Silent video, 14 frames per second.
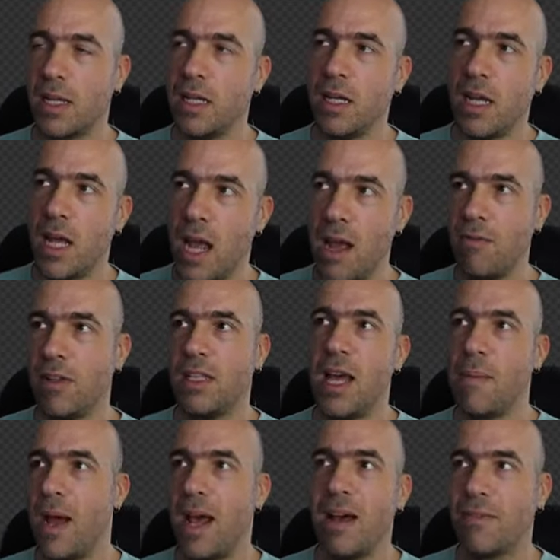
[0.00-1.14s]
lucky, every
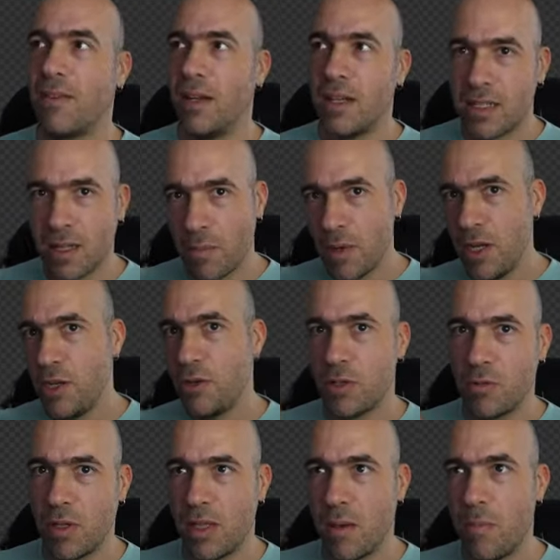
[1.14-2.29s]
time I have some
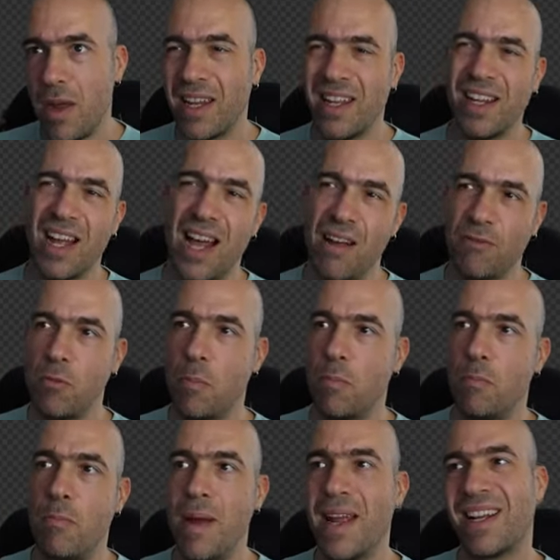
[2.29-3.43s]
issues with the baking, I have to
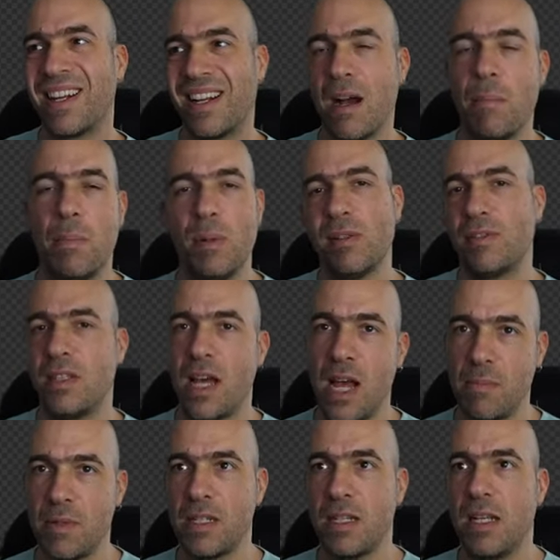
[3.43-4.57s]
bake a couple of
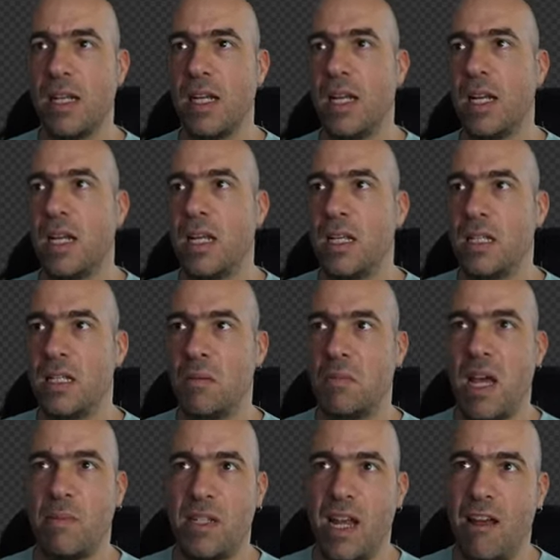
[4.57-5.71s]
times
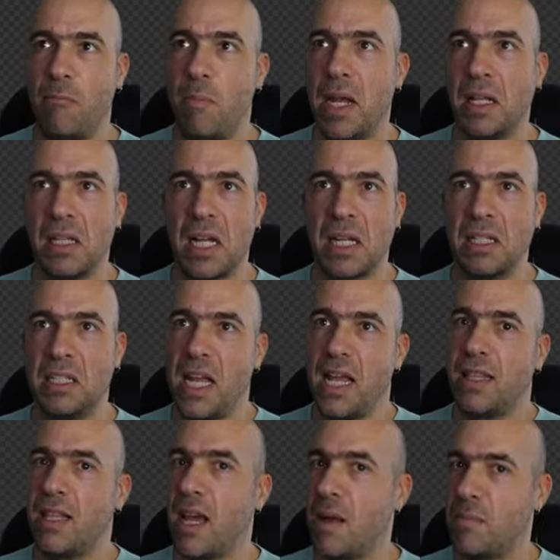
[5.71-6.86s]
Sometimes I've baked like
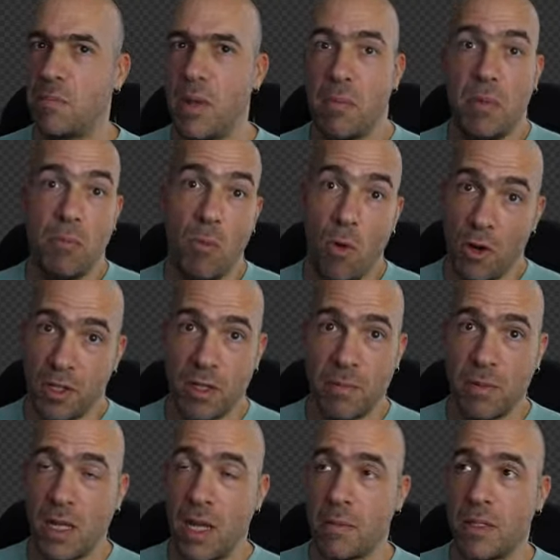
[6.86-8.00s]
10 times, maybe more
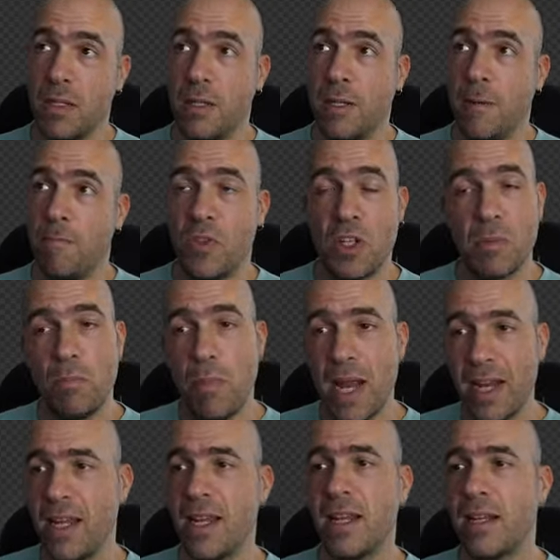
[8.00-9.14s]
sometimes. Just
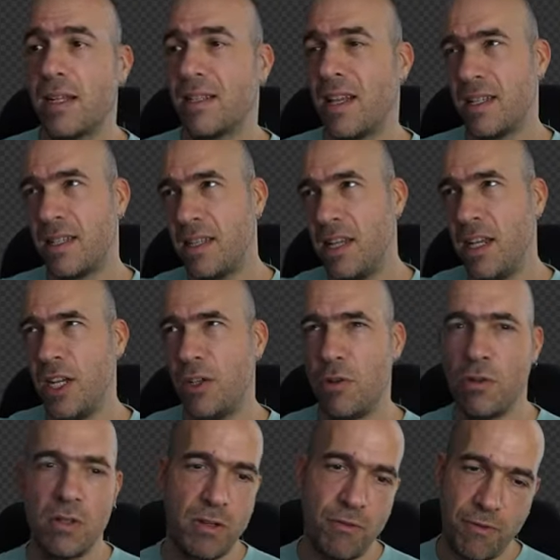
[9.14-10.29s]
baking, then see
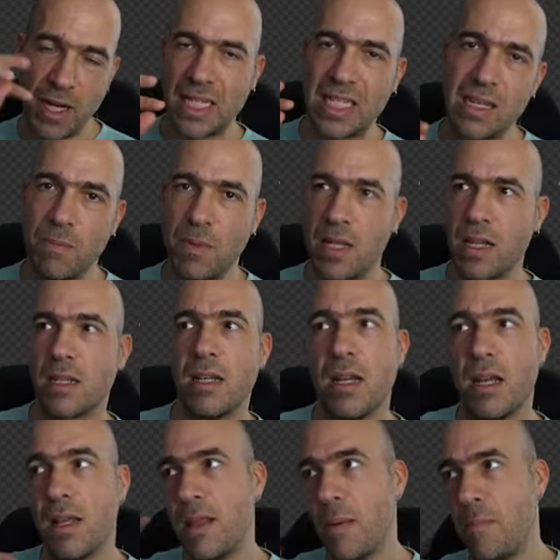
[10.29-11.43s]
issues, fix something,
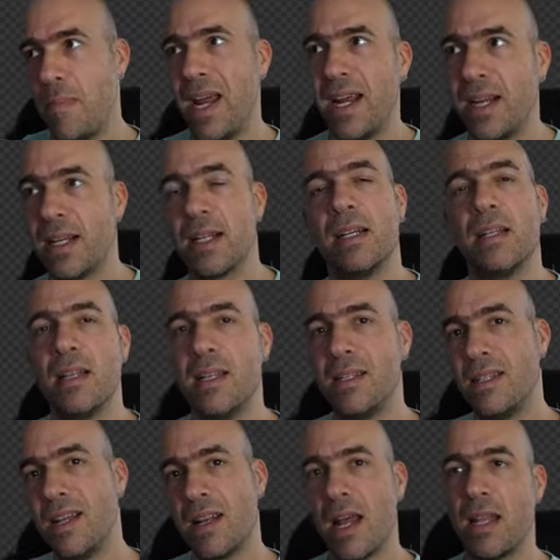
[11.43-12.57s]
then bake, then
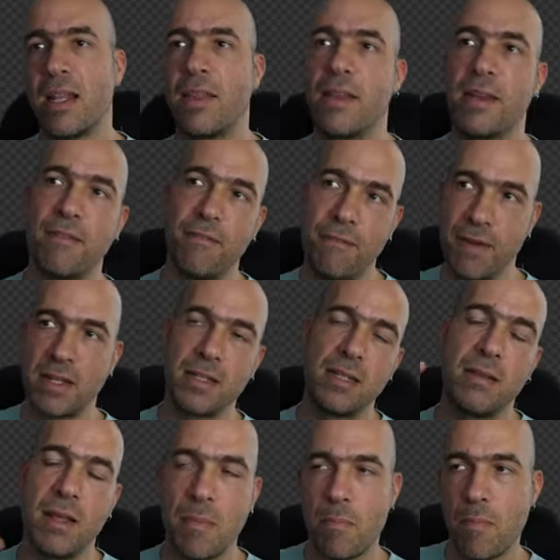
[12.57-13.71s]
see another thing, fix
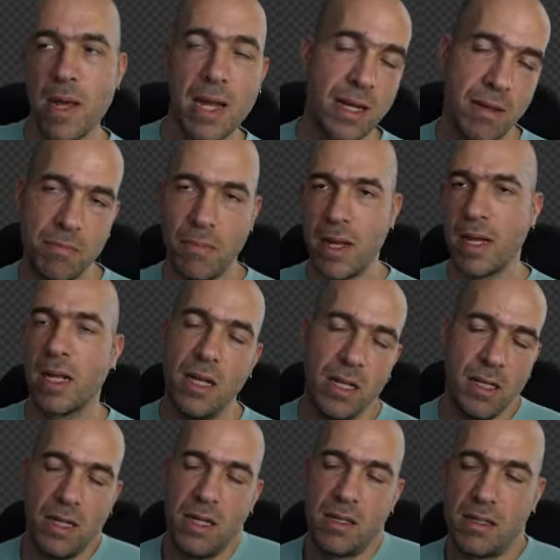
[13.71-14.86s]
it, then bake and bake.
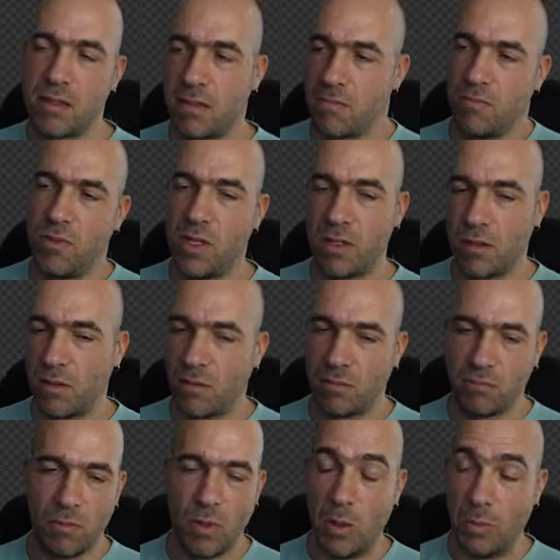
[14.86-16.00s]
It's just,
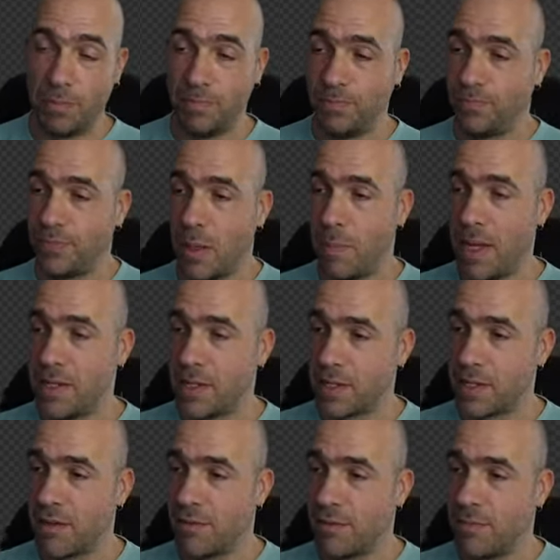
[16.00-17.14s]
wow, amazing
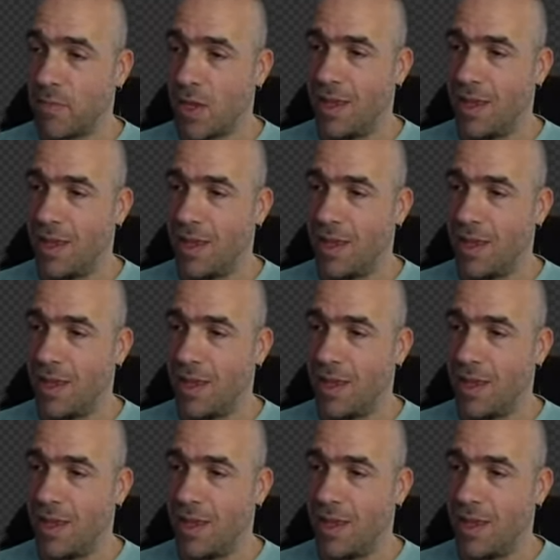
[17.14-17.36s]
stuff.